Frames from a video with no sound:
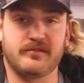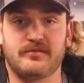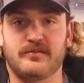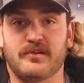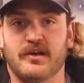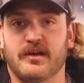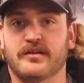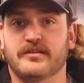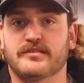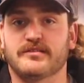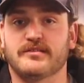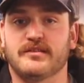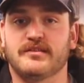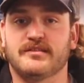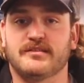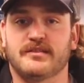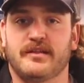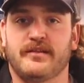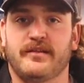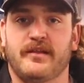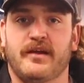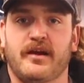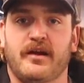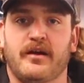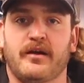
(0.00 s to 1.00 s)
tungstens
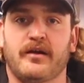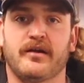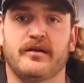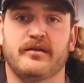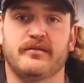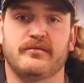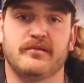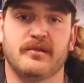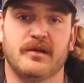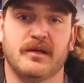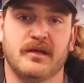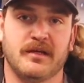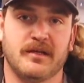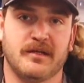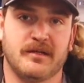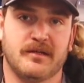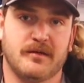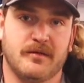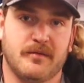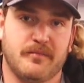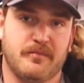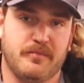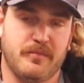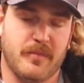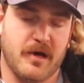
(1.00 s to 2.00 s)
in there and
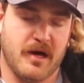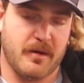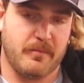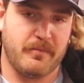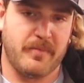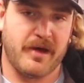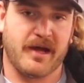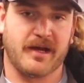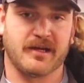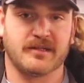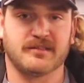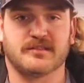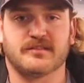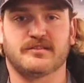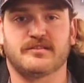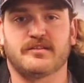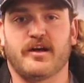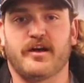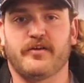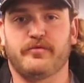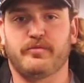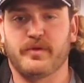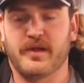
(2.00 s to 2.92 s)
bags of soft